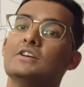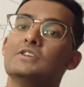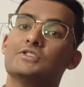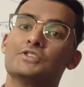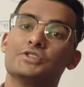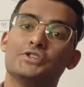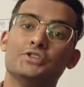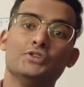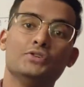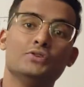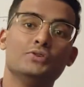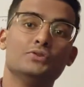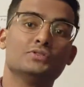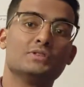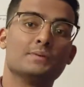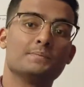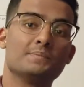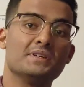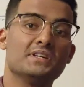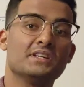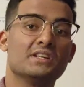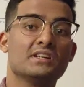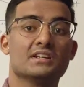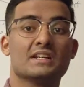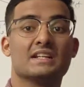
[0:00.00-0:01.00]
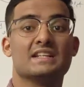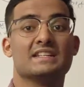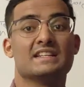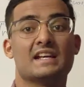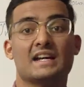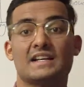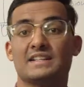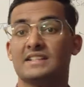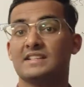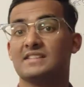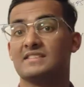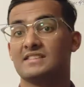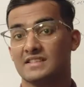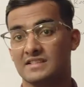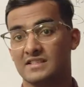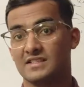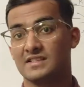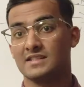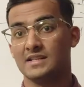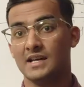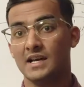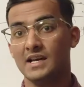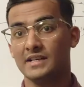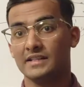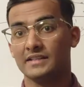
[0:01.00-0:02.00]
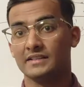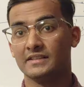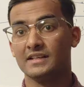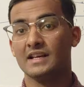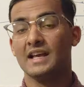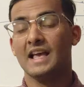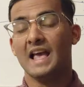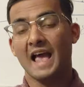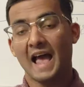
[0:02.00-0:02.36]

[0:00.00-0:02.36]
to the period in 1969.